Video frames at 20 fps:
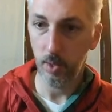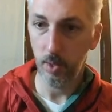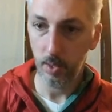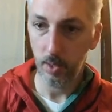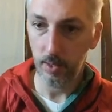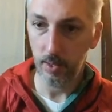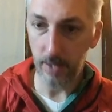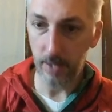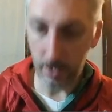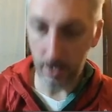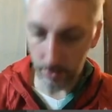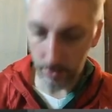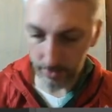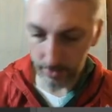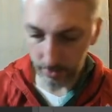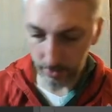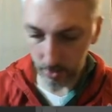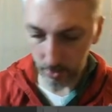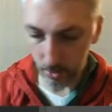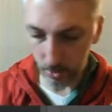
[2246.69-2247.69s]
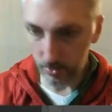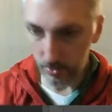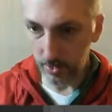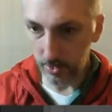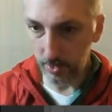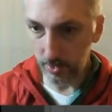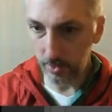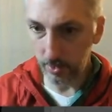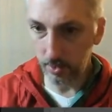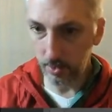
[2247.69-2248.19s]
Now I can go
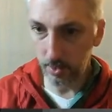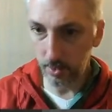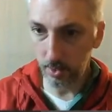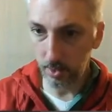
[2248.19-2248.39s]
in